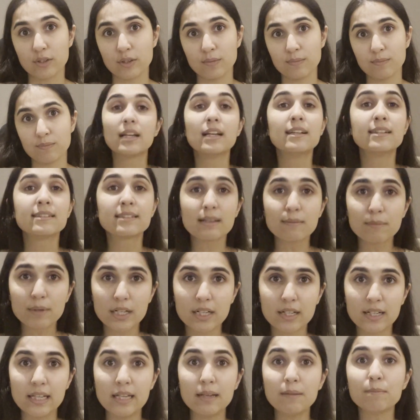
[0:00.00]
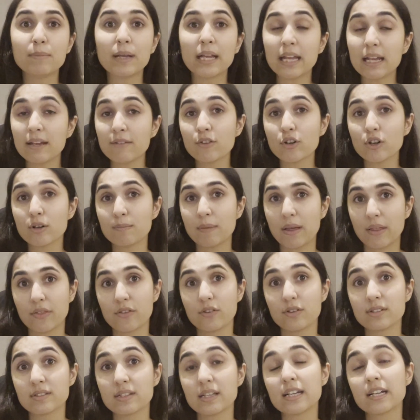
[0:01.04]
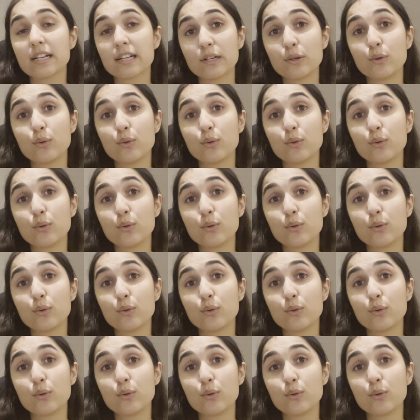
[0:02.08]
Similarly, behavioral methods include